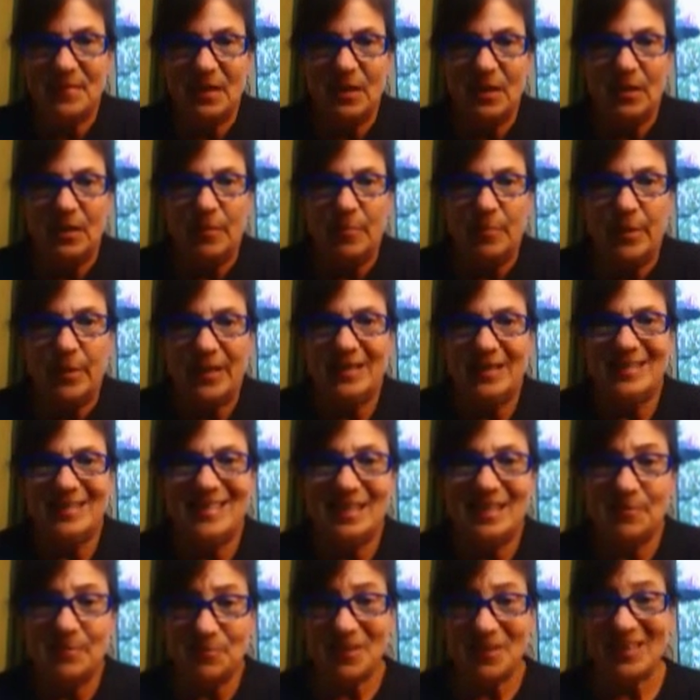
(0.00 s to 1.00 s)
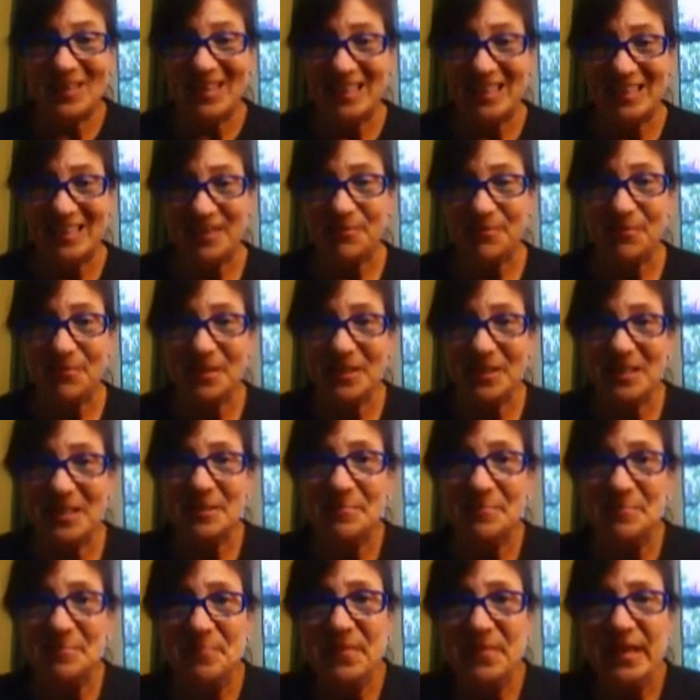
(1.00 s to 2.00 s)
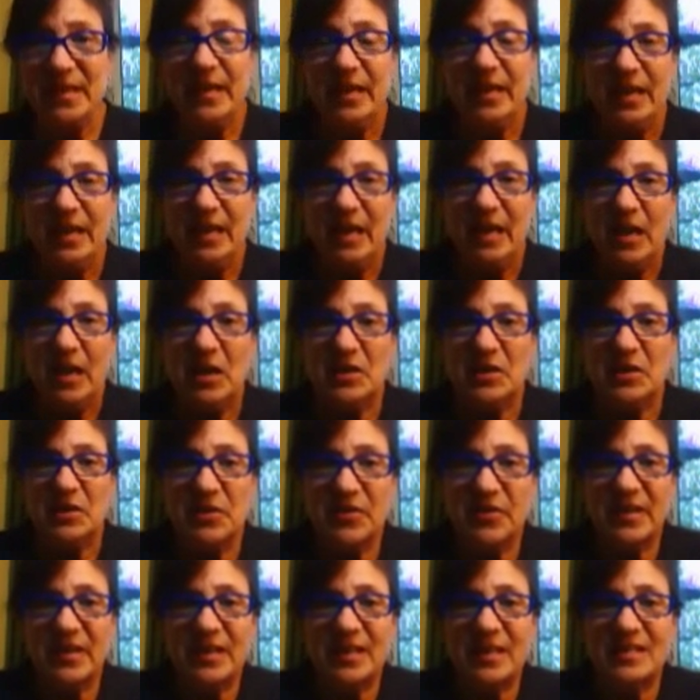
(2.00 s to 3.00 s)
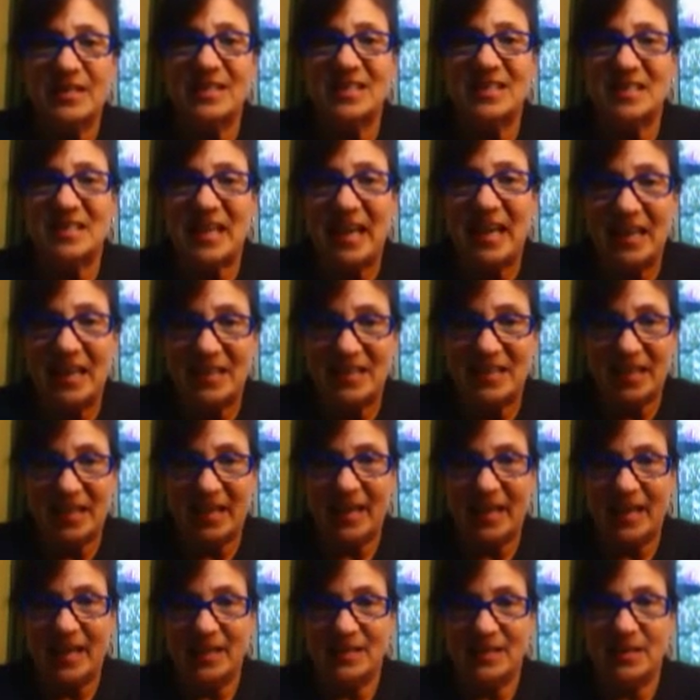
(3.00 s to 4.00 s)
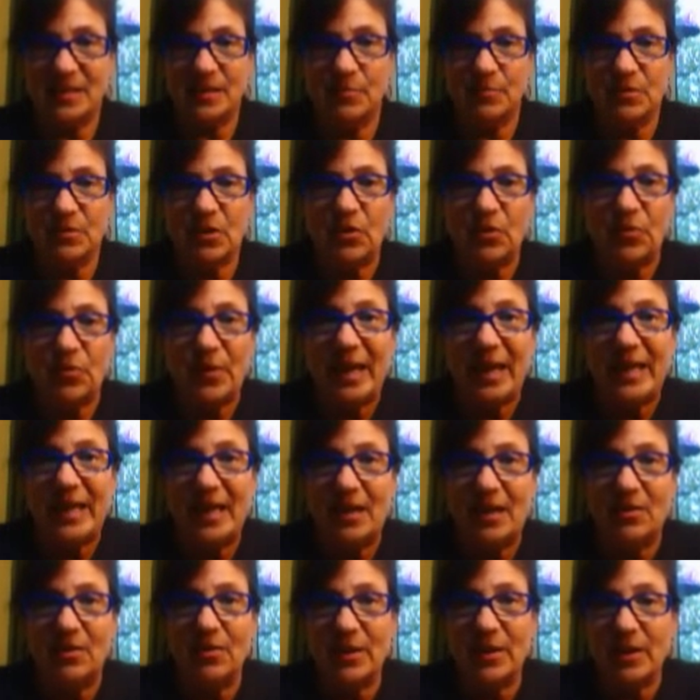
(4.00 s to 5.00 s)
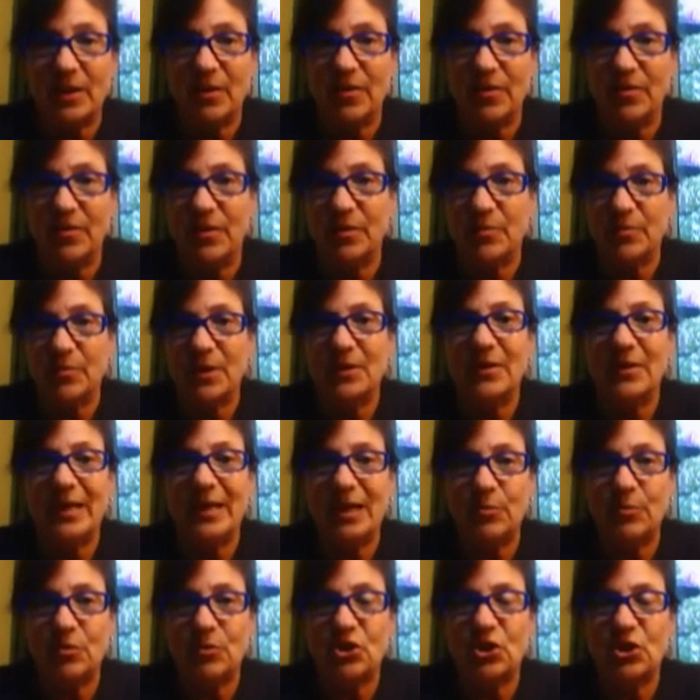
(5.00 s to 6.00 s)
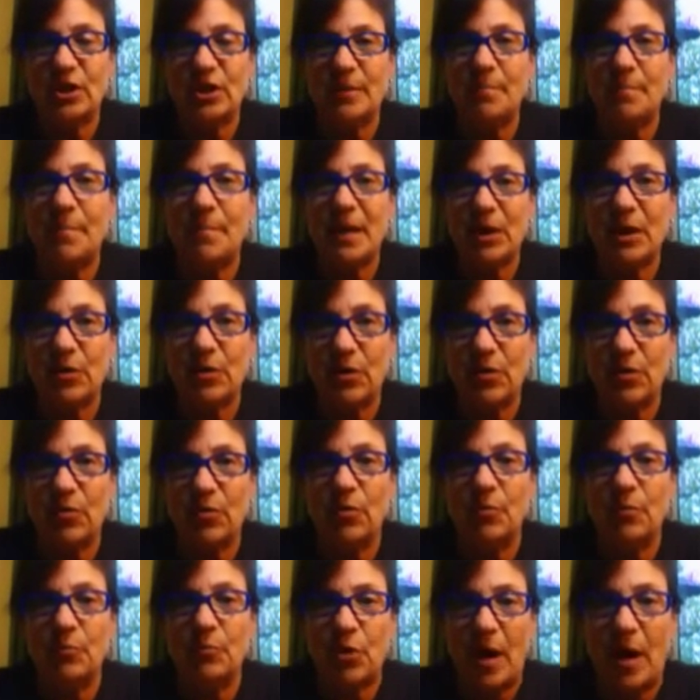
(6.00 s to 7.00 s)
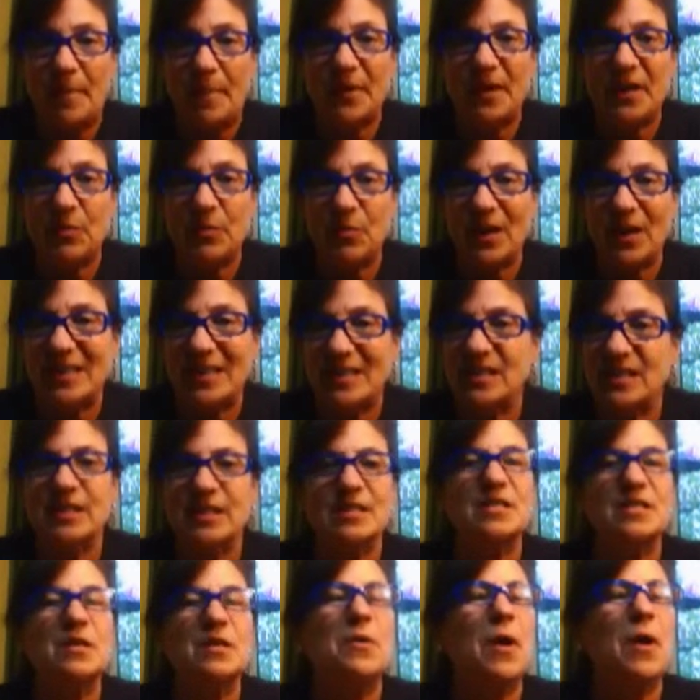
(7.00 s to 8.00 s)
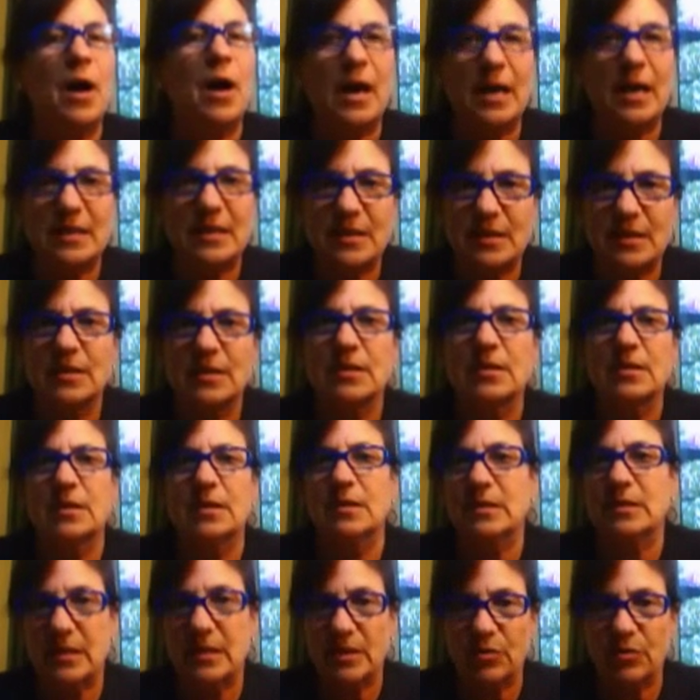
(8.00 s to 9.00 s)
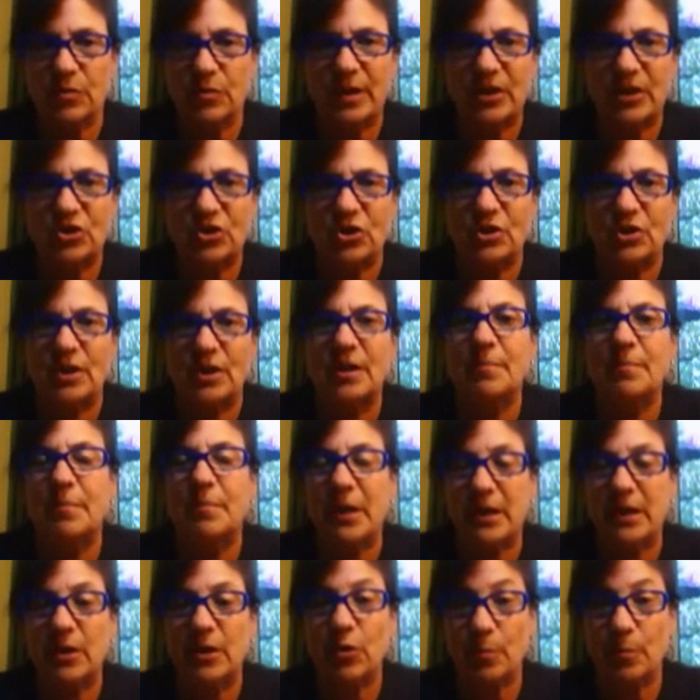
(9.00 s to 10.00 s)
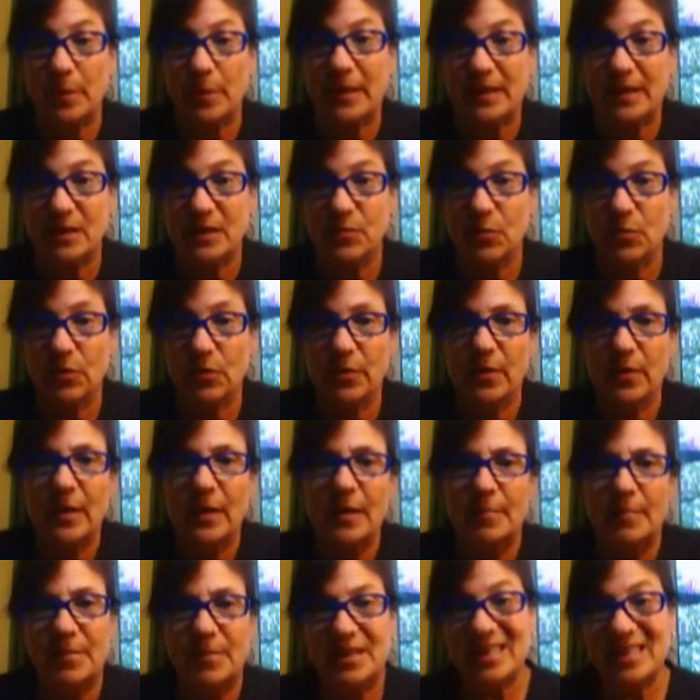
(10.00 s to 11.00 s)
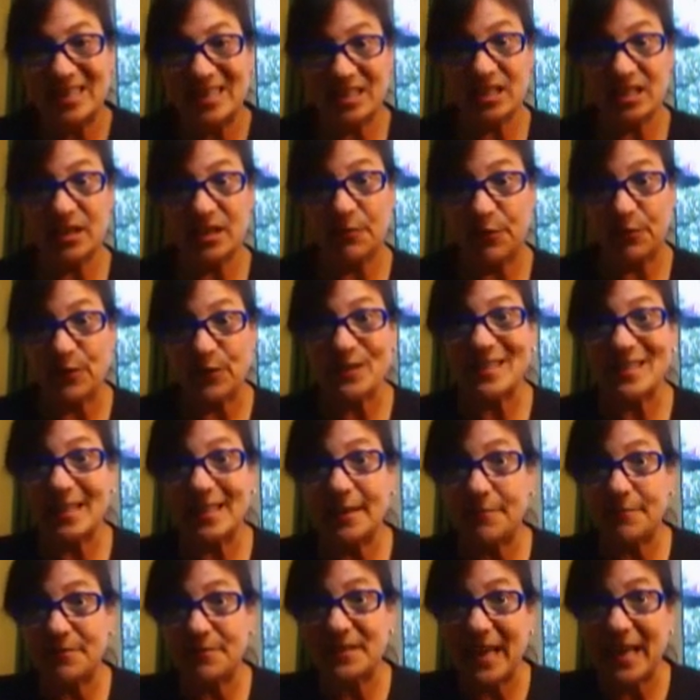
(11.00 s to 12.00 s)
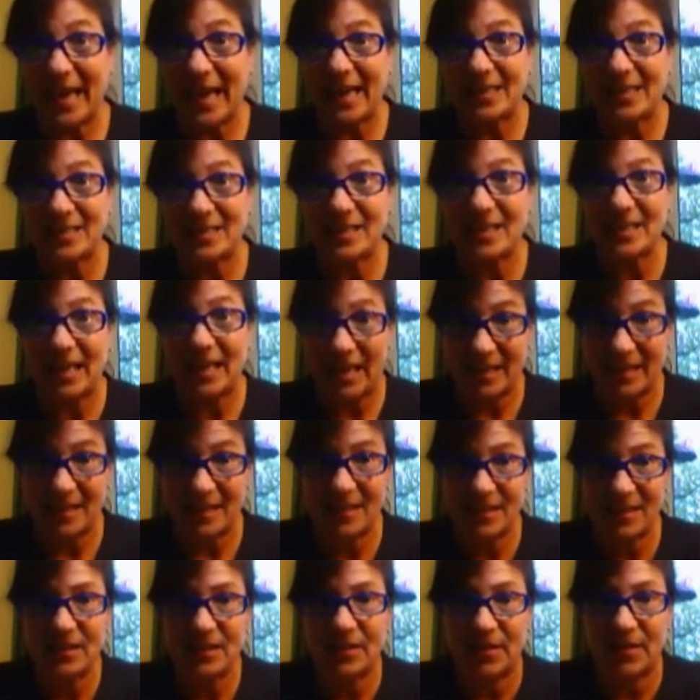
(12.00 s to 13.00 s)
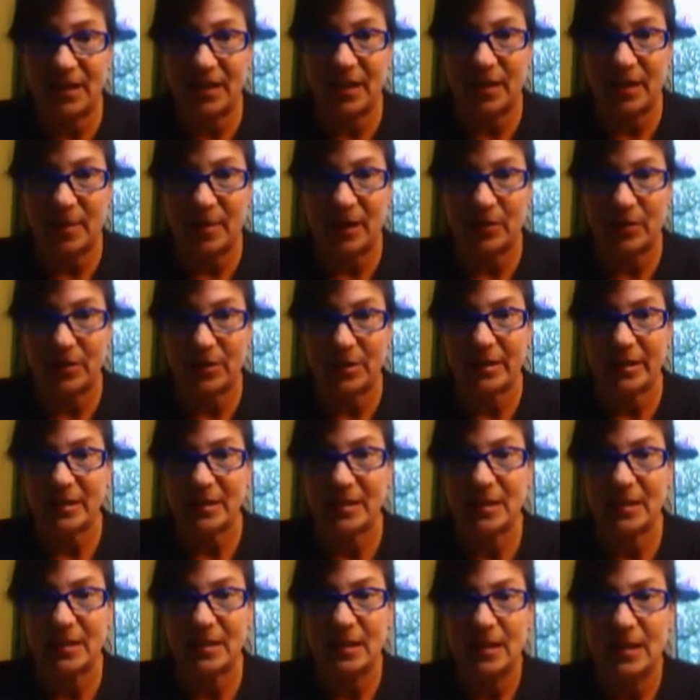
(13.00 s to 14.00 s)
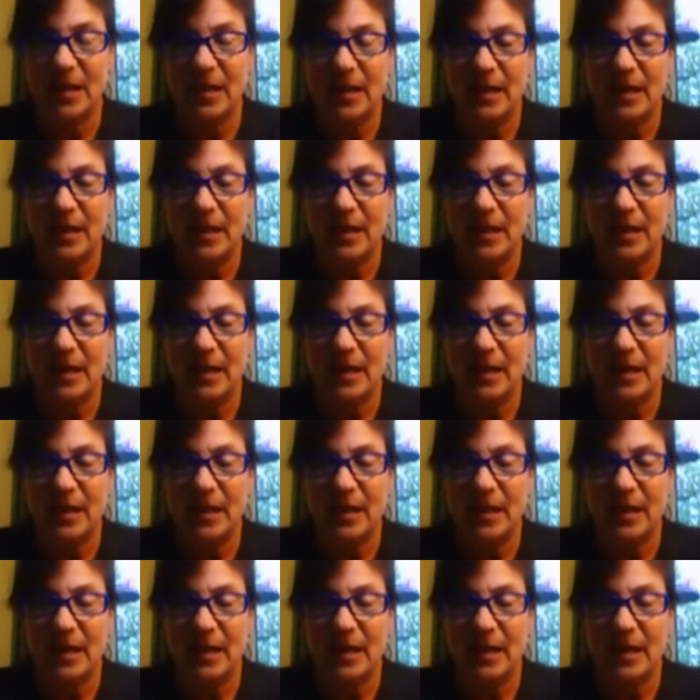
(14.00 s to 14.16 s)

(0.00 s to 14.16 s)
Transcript: But is it really different? Under the estate tax, it was already clear that relinquishing marital property rights is not consideration in money or money's worth. But this is the first gift tax case to think about this.